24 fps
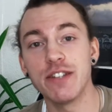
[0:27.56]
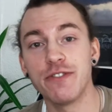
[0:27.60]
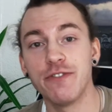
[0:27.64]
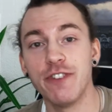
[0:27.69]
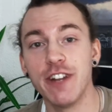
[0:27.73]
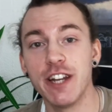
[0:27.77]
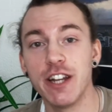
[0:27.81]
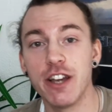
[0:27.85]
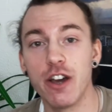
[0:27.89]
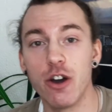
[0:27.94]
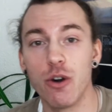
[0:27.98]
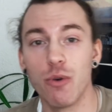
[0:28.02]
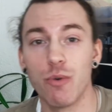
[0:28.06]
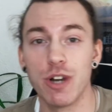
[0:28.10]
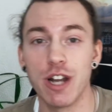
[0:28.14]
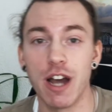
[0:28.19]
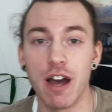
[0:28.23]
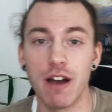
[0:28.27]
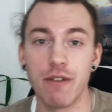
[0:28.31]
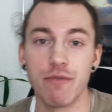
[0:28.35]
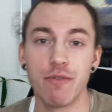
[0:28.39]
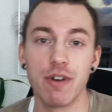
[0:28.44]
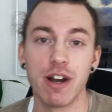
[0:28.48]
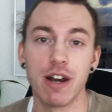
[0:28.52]
video, what
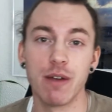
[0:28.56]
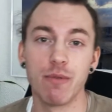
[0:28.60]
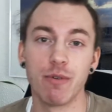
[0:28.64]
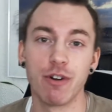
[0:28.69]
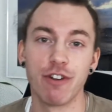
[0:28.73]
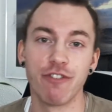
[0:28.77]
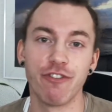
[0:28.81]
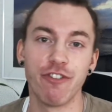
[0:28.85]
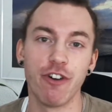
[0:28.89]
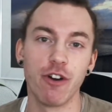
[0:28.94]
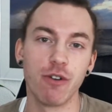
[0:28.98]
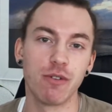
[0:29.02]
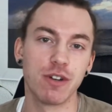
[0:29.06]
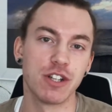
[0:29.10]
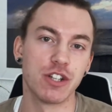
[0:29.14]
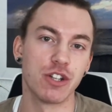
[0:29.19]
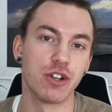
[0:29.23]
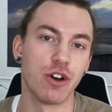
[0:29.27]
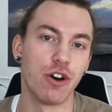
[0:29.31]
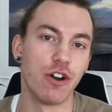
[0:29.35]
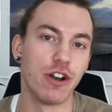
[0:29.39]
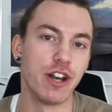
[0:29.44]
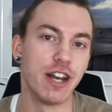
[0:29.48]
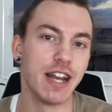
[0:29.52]
I really want to
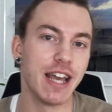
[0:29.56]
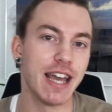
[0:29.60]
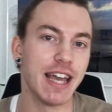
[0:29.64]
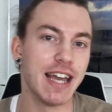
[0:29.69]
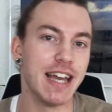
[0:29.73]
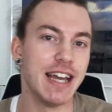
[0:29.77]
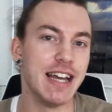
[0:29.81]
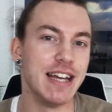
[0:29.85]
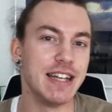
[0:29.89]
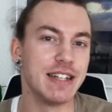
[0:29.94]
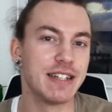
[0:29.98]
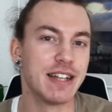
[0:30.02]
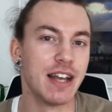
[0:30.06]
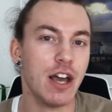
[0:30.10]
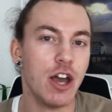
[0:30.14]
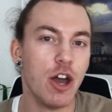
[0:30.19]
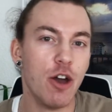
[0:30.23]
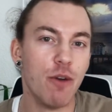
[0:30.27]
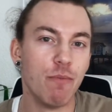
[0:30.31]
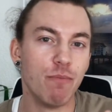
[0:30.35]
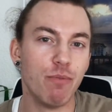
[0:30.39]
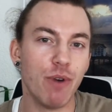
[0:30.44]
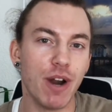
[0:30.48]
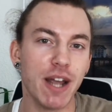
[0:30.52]
focus on is
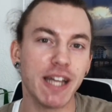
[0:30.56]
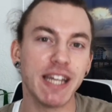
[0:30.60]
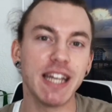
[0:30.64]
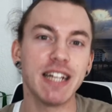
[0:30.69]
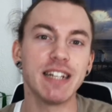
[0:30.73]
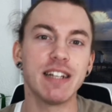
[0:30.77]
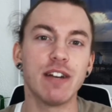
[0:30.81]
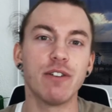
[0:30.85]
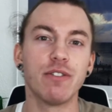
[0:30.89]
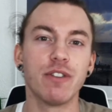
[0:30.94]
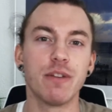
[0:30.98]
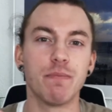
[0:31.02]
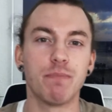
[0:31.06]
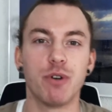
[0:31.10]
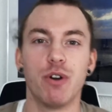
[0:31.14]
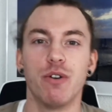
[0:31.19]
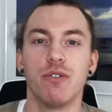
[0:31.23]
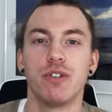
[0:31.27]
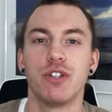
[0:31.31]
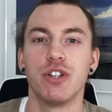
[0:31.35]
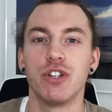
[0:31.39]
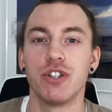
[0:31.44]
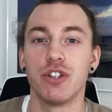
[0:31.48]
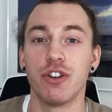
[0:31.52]
breaking down the
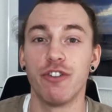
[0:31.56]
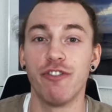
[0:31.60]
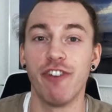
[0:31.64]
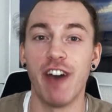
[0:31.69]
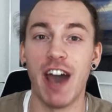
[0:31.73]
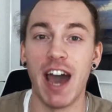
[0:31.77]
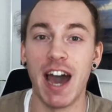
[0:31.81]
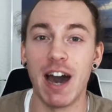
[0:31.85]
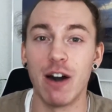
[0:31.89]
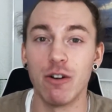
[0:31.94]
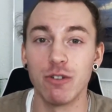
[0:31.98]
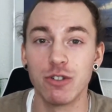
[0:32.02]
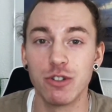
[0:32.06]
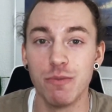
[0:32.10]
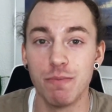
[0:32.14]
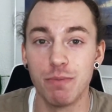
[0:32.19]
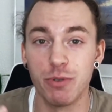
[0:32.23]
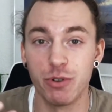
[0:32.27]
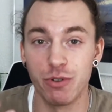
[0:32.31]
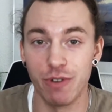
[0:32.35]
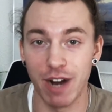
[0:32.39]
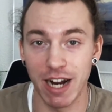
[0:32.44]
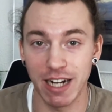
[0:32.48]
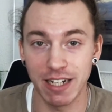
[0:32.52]
process of how to
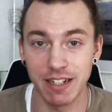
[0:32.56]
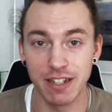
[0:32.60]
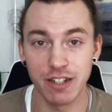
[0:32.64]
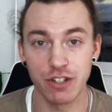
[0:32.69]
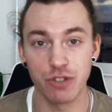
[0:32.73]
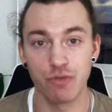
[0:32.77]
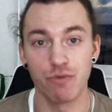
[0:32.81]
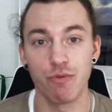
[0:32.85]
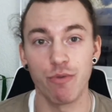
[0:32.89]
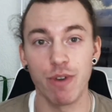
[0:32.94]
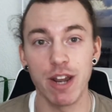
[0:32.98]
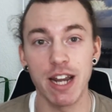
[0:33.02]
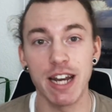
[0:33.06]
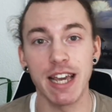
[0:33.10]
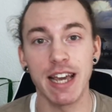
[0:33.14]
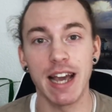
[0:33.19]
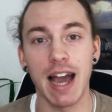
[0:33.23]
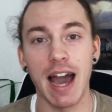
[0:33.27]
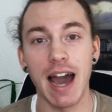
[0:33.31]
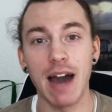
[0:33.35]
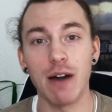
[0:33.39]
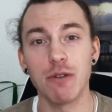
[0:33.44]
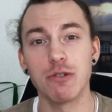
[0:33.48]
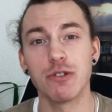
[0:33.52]
practice reading,
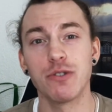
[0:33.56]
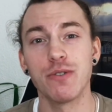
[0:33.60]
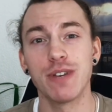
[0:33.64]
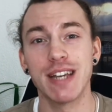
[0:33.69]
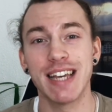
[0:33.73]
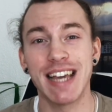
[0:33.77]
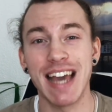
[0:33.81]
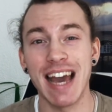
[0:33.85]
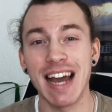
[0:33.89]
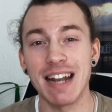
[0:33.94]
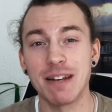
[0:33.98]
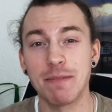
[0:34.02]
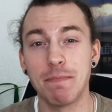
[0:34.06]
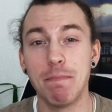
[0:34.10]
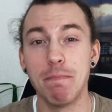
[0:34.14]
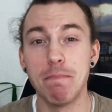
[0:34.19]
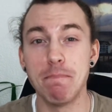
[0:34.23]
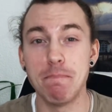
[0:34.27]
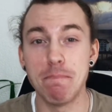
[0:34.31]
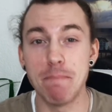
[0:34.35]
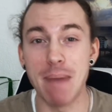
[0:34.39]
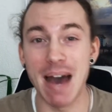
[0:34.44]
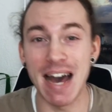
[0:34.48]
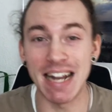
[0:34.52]
how to get
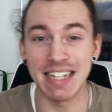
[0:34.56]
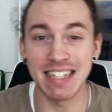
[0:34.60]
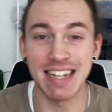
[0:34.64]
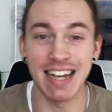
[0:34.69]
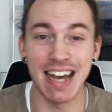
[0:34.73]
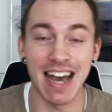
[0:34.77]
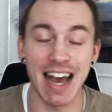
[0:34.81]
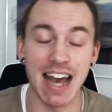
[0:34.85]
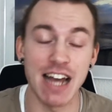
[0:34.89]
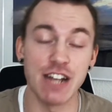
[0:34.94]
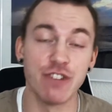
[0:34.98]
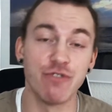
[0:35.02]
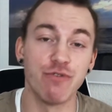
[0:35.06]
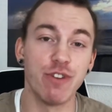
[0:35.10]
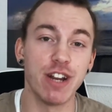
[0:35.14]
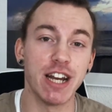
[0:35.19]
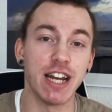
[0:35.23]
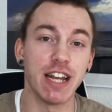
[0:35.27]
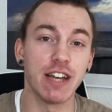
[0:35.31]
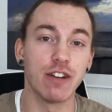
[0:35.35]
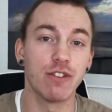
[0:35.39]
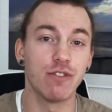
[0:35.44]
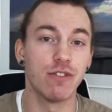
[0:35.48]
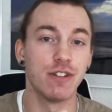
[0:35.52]
better at
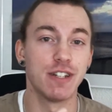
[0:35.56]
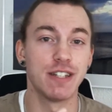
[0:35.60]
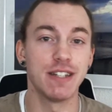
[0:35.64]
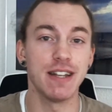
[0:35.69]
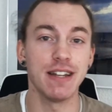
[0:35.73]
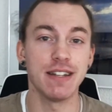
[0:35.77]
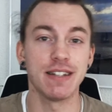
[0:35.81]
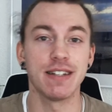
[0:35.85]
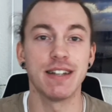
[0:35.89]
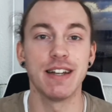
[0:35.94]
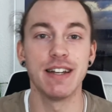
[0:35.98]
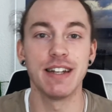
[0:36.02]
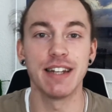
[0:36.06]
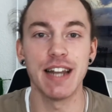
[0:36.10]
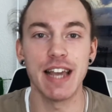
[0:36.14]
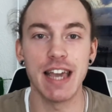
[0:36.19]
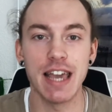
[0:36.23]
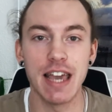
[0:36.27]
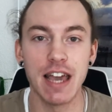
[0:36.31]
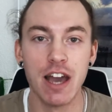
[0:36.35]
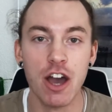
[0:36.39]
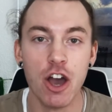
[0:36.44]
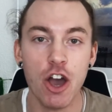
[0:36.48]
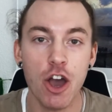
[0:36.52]
reading
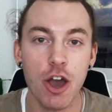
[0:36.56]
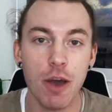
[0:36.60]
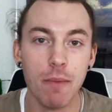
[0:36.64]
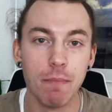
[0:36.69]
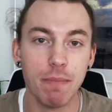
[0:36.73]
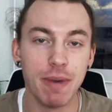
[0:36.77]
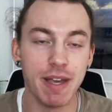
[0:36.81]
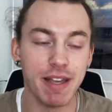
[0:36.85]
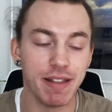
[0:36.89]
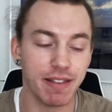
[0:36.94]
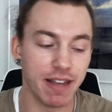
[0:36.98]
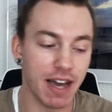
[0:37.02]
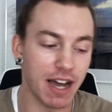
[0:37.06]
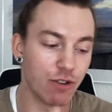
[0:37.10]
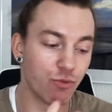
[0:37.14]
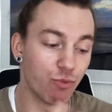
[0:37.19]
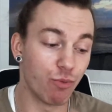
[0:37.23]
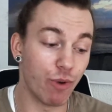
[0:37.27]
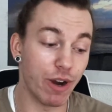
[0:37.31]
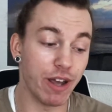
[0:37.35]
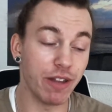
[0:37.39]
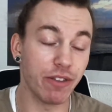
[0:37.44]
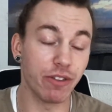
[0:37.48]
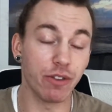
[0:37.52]
consistently, be
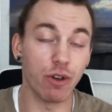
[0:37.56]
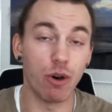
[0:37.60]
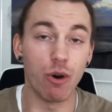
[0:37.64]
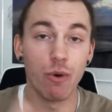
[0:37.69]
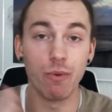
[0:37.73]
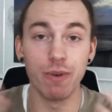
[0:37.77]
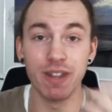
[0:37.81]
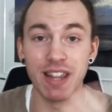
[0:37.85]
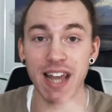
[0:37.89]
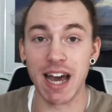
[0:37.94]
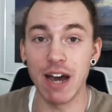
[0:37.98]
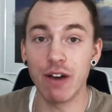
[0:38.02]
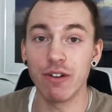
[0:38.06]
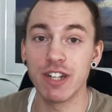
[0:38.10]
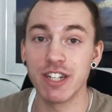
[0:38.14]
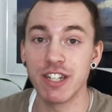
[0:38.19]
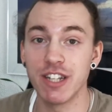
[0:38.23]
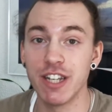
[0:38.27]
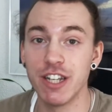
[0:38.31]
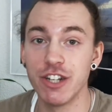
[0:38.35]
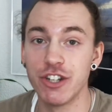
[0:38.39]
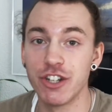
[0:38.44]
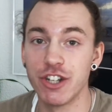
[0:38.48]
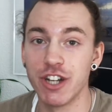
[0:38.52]
that with or without a
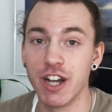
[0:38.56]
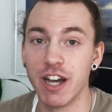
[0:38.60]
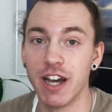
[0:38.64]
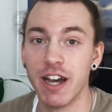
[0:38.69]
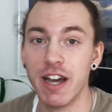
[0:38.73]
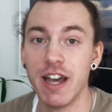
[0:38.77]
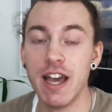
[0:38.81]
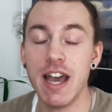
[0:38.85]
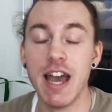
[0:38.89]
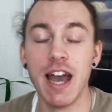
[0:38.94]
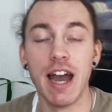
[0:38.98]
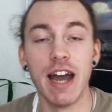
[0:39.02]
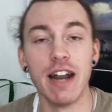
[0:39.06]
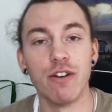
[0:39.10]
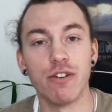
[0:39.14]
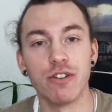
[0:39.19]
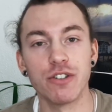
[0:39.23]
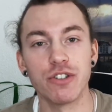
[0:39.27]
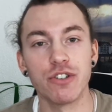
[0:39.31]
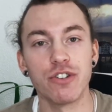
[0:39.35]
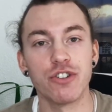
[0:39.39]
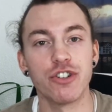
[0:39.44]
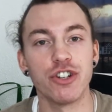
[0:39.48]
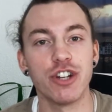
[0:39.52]
teacher, and
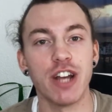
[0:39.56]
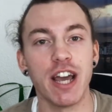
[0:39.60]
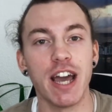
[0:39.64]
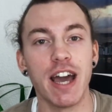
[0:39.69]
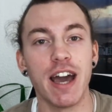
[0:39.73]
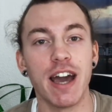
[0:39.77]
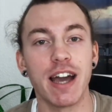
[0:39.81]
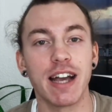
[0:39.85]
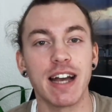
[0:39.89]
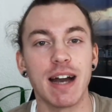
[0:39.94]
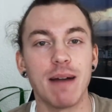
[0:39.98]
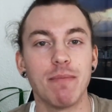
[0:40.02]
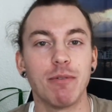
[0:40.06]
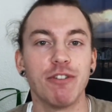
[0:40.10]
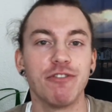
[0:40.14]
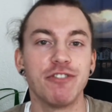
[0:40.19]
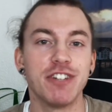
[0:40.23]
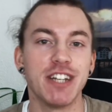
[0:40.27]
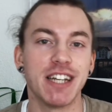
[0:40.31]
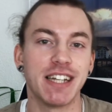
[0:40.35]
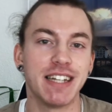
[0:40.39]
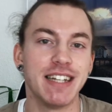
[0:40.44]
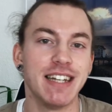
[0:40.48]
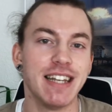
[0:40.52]
also share a couple of
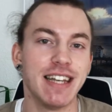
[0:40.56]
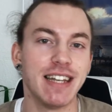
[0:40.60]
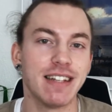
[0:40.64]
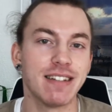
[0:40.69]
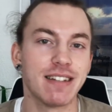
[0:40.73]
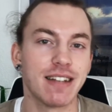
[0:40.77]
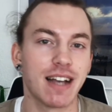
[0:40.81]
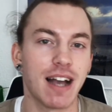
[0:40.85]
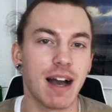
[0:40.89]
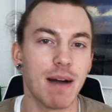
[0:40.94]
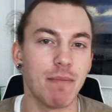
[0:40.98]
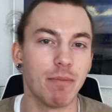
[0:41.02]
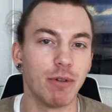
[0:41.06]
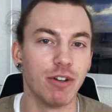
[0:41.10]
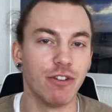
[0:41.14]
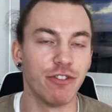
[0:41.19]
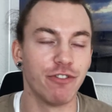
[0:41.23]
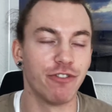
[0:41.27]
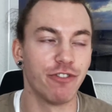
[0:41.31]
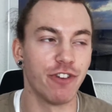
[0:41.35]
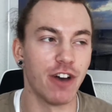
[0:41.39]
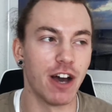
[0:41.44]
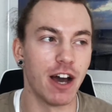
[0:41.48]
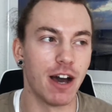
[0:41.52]
techniques, a couple
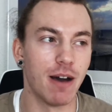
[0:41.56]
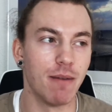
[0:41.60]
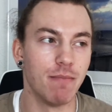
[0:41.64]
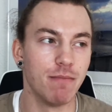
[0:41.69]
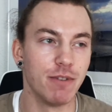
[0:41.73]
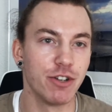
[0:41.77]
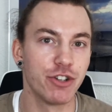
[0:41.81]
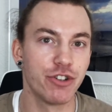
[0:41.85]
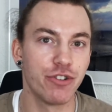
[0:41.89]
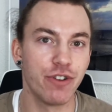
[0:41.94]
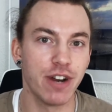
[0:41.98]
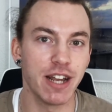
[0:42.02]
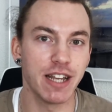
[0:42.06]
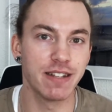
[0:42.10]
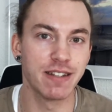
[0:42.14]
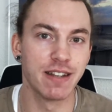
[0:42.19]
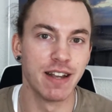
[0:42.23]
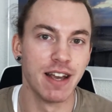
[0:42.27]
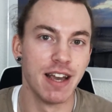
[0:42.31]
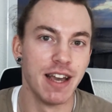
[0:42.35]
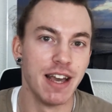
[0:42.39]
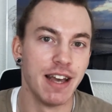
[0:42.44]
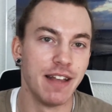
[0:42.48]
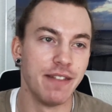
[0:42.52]
of
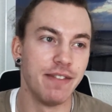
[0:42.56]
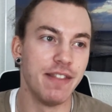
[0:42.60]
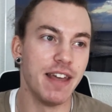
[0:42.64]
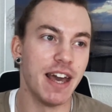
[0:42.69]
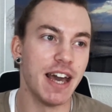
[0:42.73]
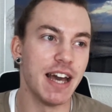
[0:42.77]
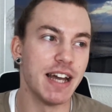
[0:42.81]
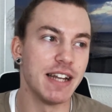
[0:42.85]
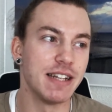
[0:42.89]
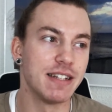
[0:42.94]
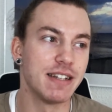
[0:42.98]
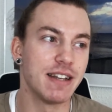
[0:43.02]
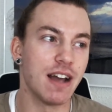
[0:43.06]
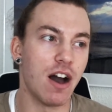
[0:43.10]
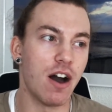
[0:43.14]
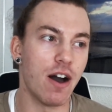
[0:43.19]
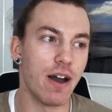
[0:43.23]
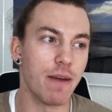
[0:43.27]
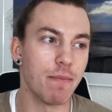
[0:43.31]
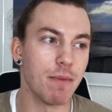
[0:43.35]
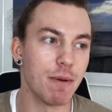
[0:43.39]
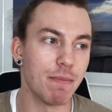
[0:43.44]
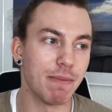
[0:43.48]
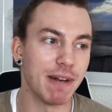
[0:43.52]
tricks that
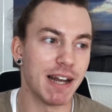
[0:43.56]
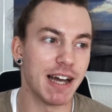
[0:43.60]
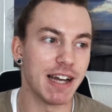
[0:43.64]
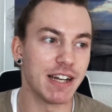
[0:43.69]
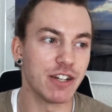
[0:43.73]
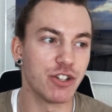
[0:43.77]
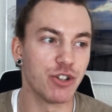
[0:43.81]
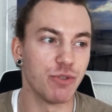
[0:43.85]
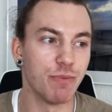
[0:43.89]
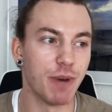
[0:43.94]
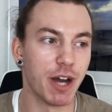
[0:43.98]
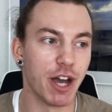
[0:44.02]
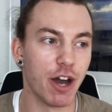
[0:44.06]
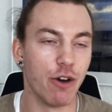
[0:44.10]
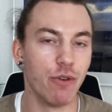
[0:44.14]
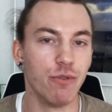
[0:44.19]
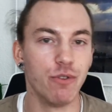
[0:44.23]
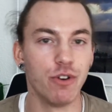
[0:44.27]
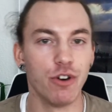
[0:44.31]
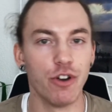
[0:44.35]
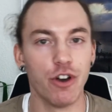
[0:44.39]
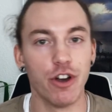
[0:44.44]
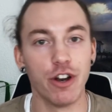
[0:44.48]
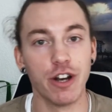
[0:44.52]
I'm applying to my
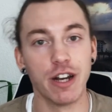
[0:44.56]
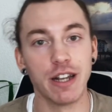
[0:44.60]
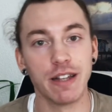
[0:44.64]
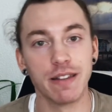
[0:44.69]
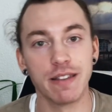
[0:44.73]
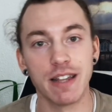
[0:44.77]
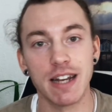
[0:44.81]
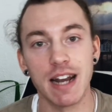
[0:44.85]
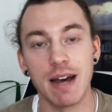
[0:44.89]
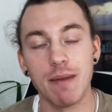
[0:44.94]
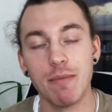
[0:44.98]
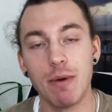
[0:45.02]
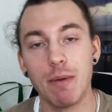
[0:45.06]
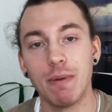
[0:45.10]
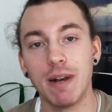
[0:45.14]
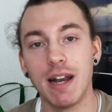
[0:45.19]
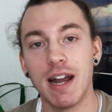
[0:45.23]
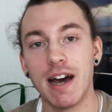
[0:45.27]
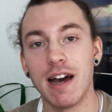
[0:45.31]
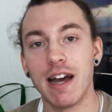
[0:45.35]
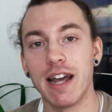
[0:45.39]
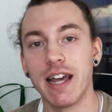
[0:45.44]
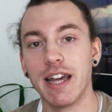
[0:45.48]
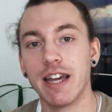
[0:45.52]
own learning, that I'm
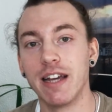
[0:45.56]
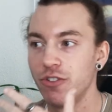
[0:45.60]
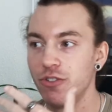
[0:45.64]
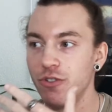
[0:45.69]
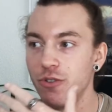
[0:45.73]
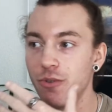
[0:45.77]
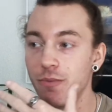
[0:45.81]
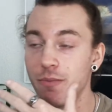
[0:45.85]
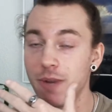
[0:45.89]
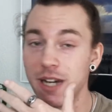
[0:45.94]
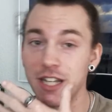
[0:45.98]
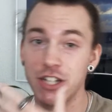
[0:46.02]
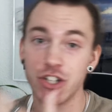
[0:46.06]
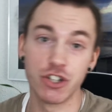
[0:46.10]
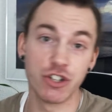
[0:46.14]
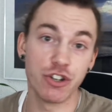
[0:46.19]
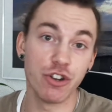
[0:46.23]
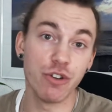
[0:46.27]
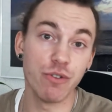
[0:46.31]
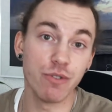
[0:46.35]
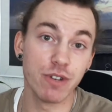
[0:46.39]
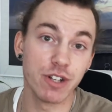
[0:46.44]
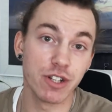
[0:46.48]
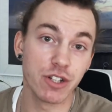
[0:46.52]
applying to my
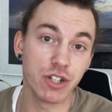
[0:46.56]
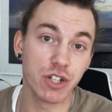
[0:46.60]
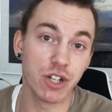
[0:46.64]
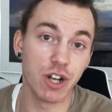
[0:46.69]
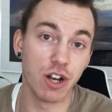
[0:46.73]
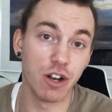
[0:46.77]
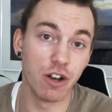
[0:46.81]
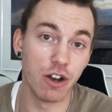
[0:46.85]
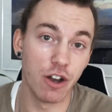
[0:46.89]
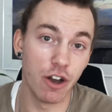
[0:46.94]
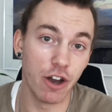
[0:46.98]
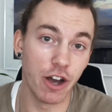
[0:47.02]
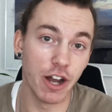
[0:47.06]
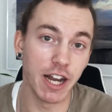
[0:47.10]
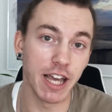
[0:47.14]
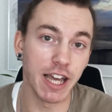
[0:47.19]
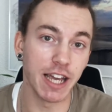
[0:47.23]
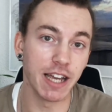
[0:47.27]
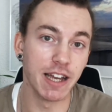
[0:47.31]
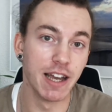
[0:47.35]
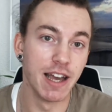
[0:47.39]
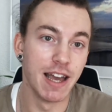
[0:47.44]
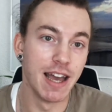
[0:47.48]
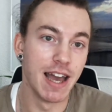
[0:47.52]
students'
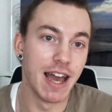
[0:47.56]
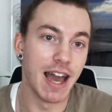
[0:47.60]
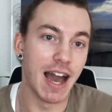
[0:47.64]
learning,